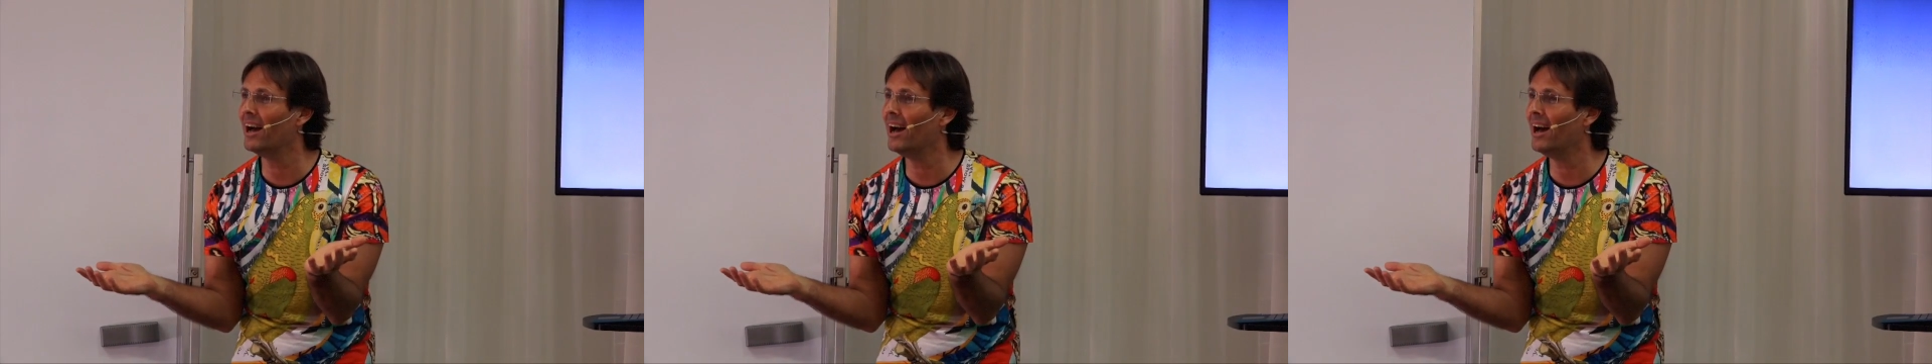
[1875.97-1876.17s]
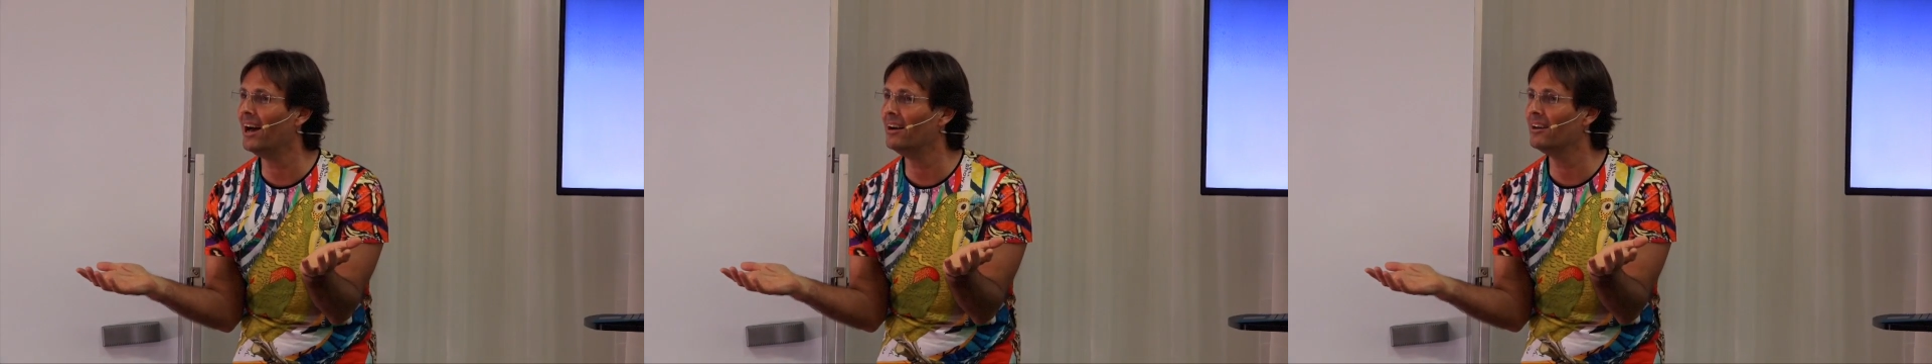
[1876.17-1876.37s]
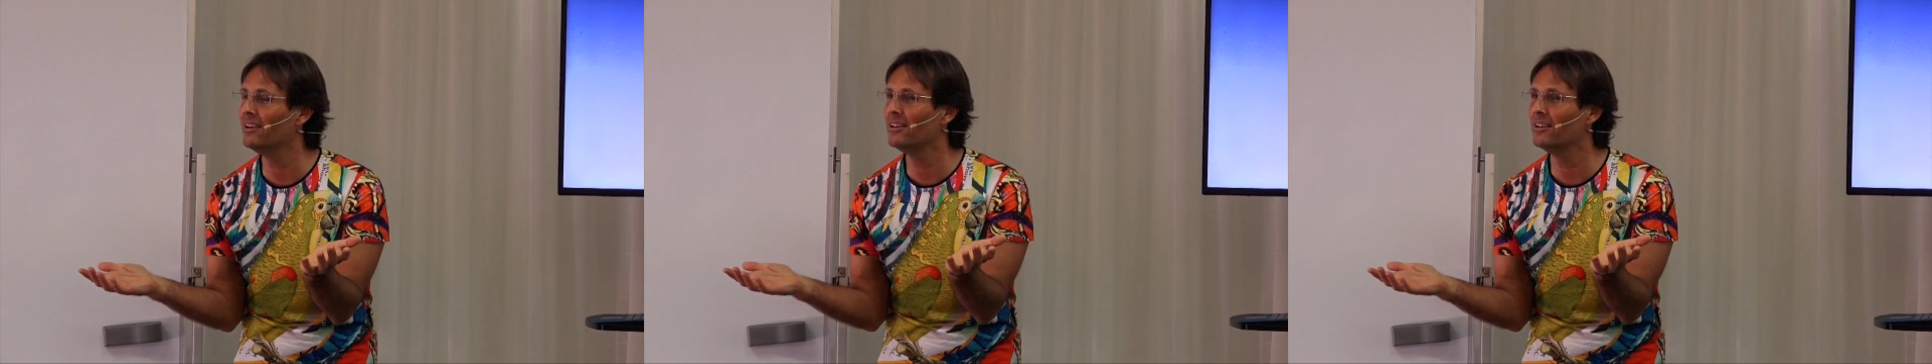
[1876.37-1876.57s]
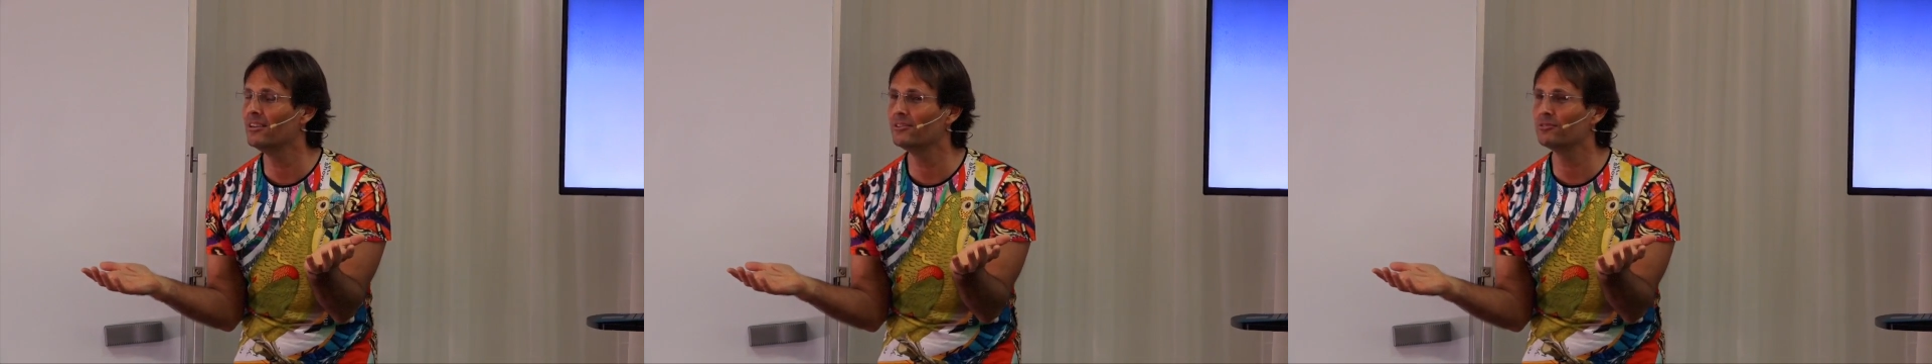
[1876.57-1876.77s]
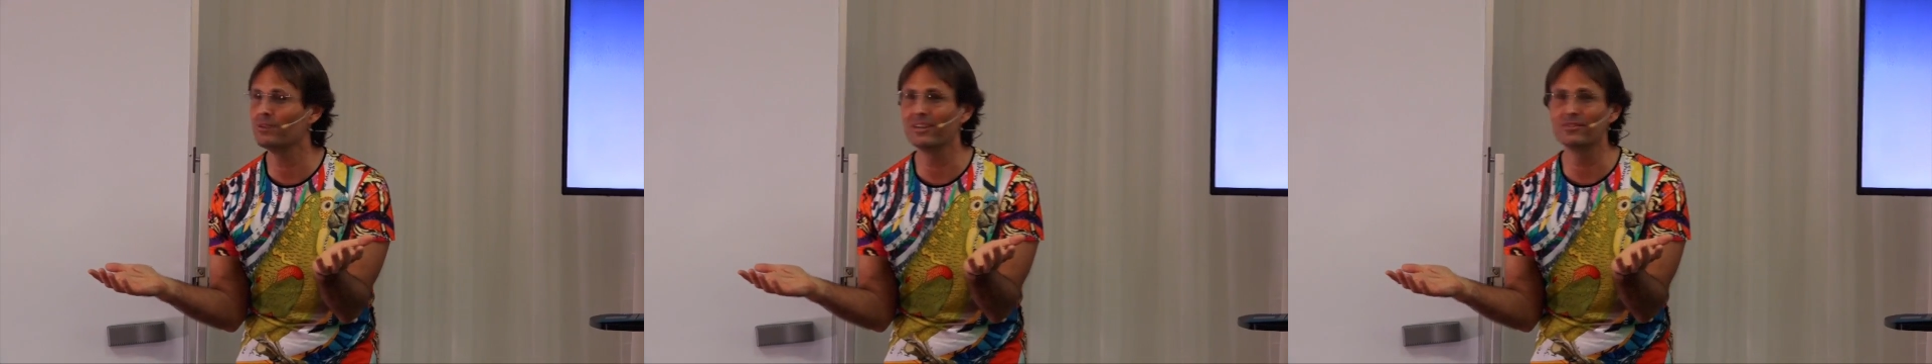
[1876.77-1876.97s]
are
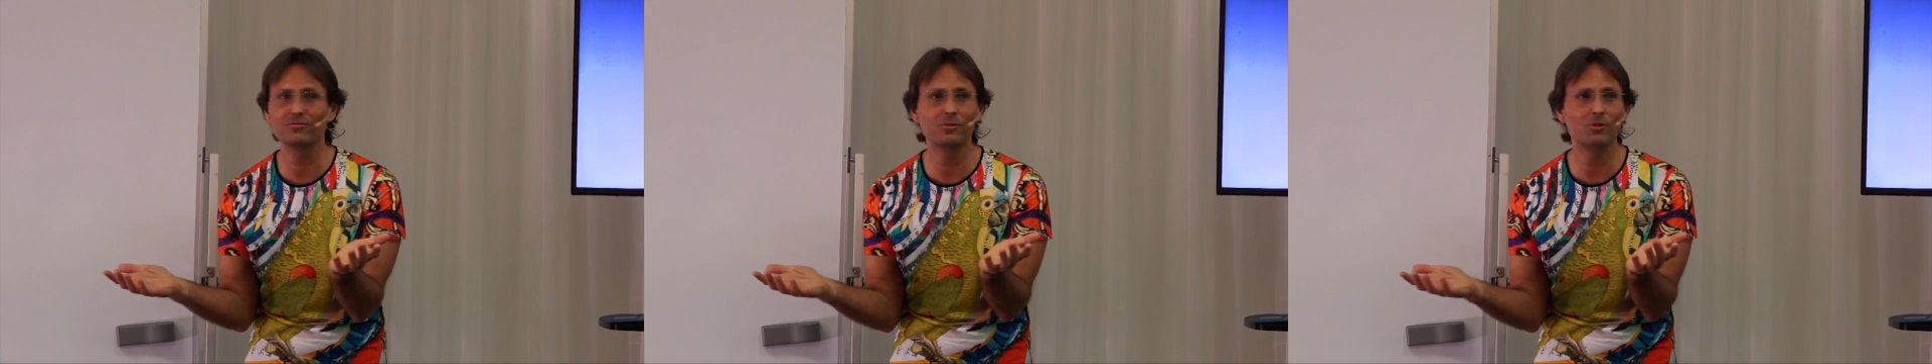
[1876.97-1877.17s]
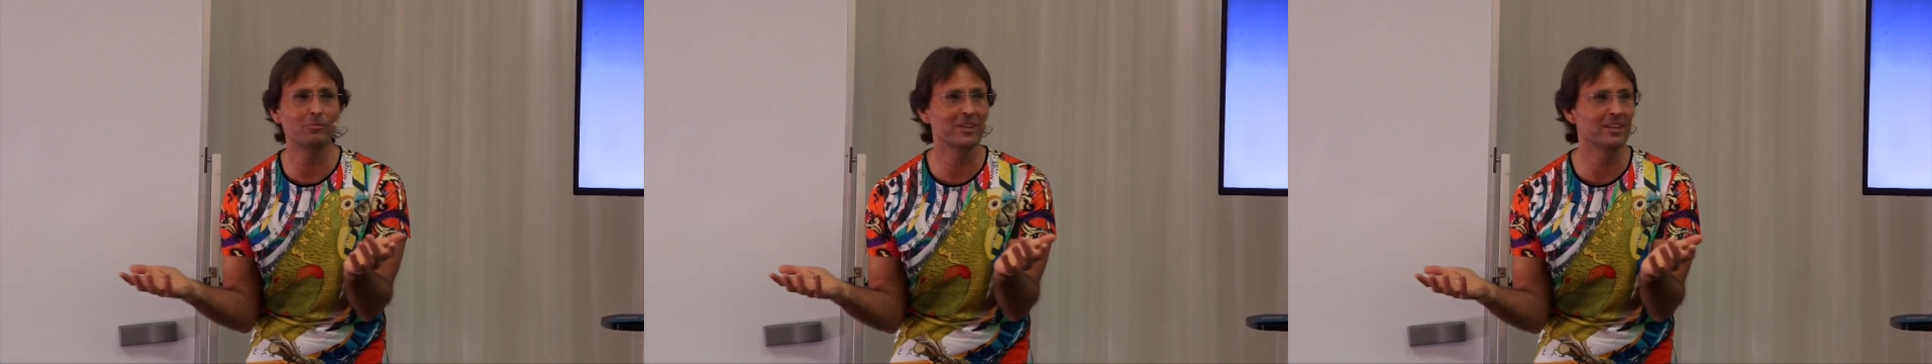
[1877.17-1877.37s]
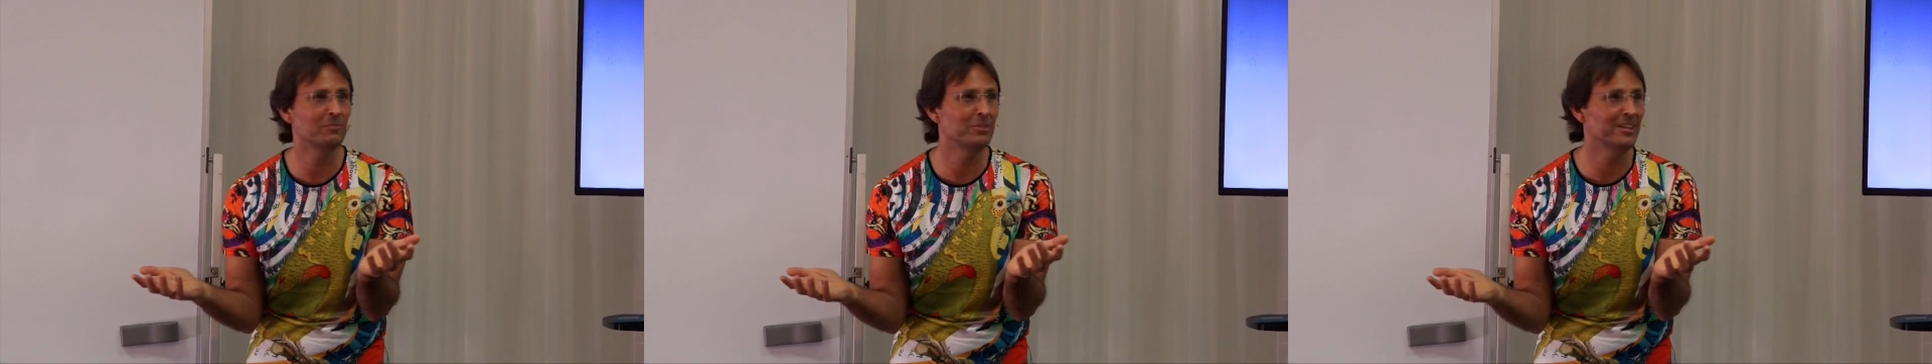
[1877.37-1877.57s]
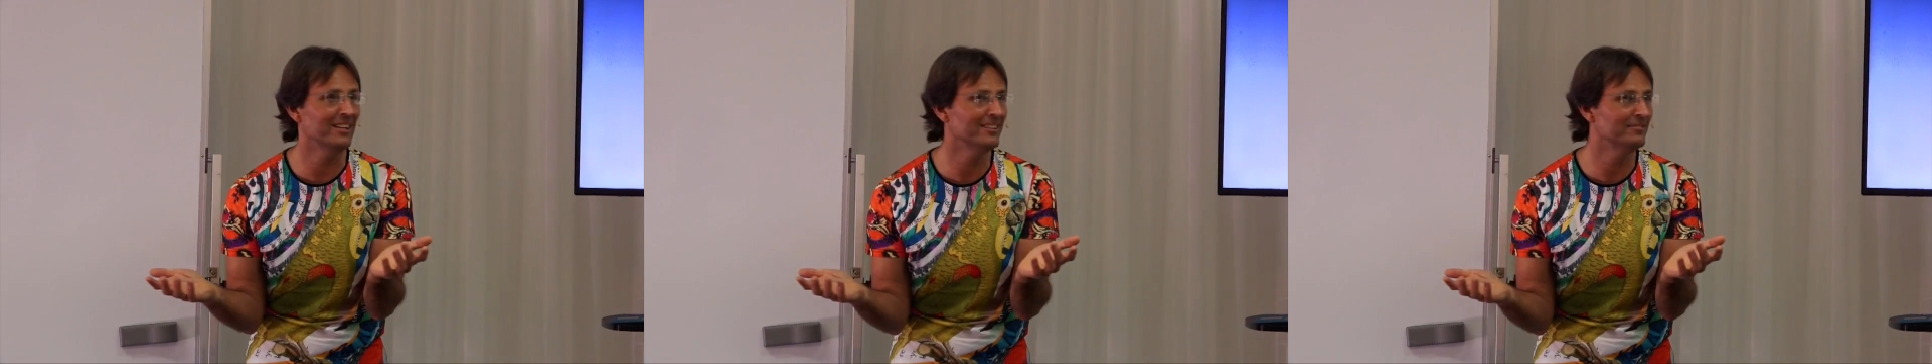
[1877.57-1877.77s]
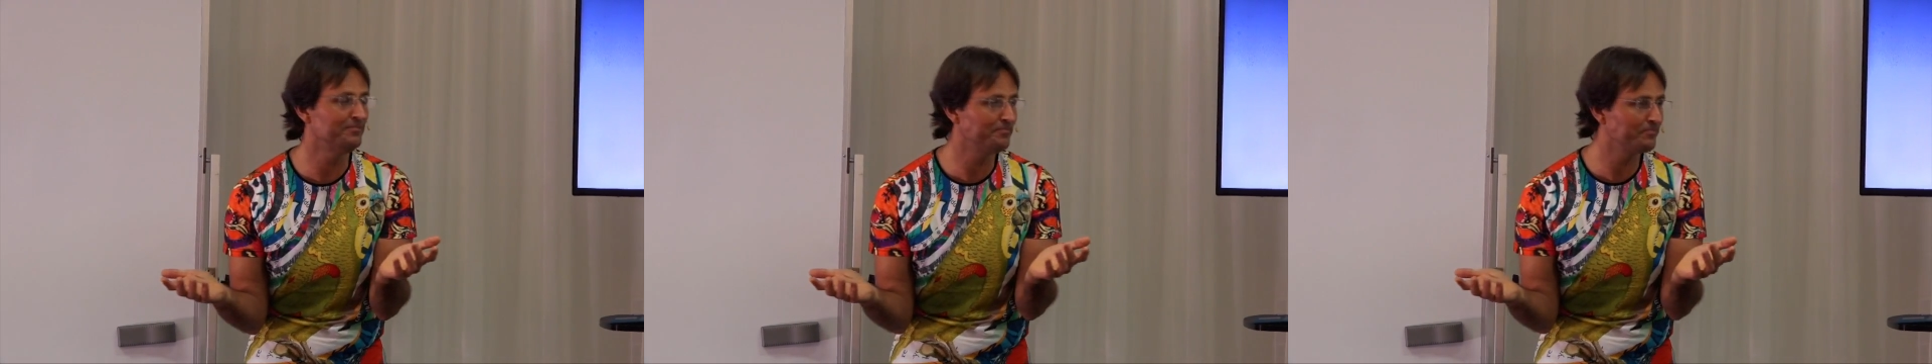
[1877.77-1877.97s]
transforming a bit.